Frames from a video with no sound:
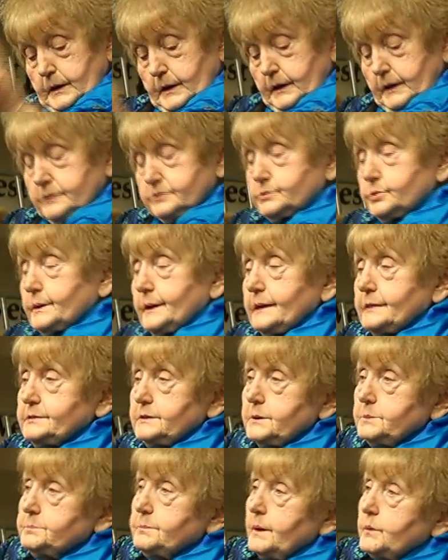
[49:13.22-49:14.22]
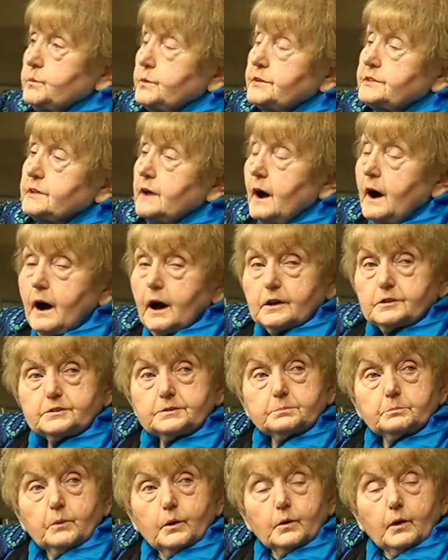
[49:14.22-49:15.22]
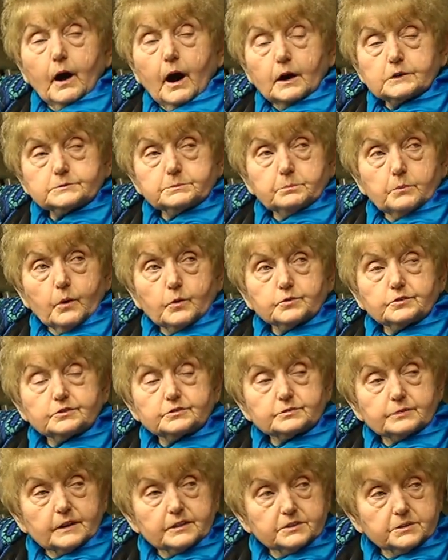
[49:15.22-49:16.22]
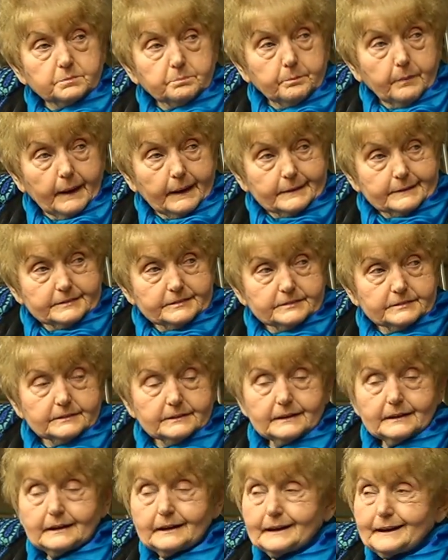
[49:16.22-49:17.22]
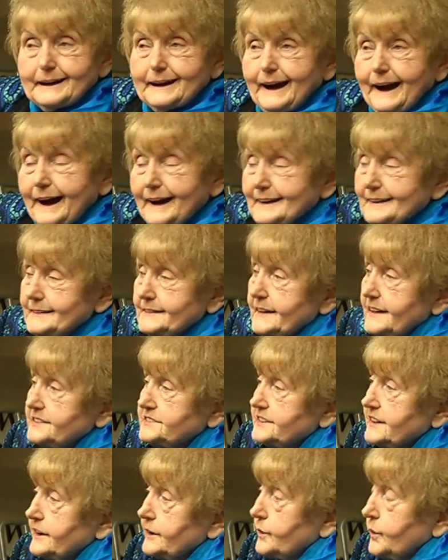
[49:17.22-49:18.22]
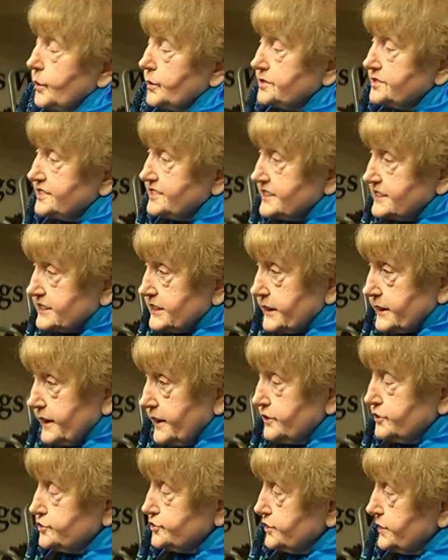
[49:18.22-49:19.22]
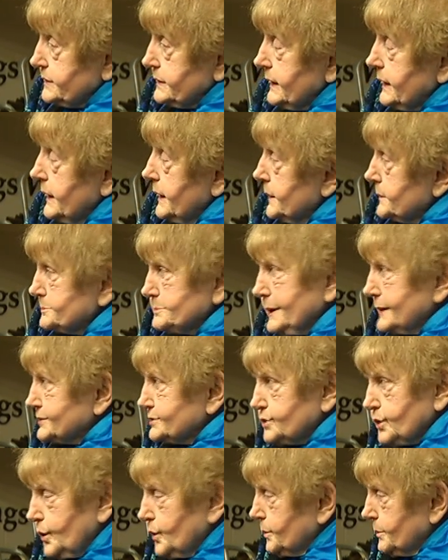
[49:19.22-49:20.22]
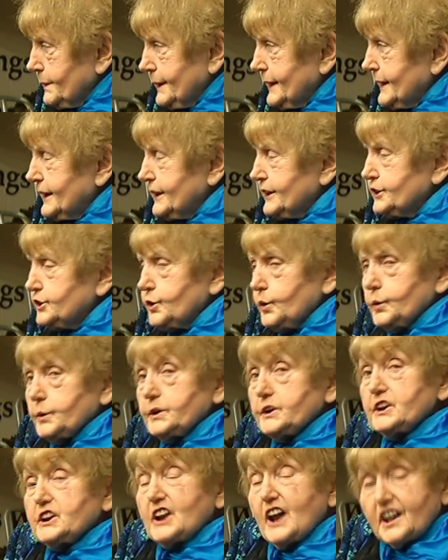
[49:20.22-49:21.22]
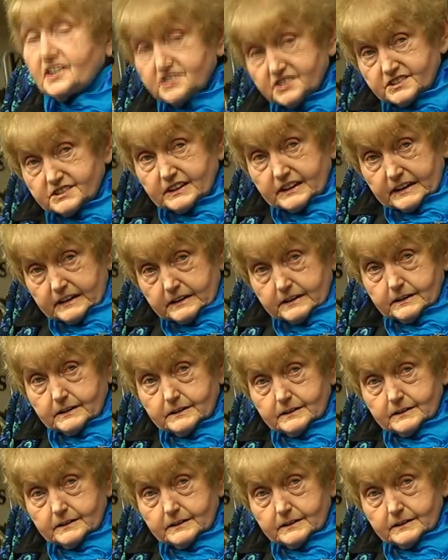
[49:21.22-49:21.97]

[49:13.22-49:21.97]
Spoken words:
He treated me with the utmost respect, kindness, and consideration, but told me he knew nothing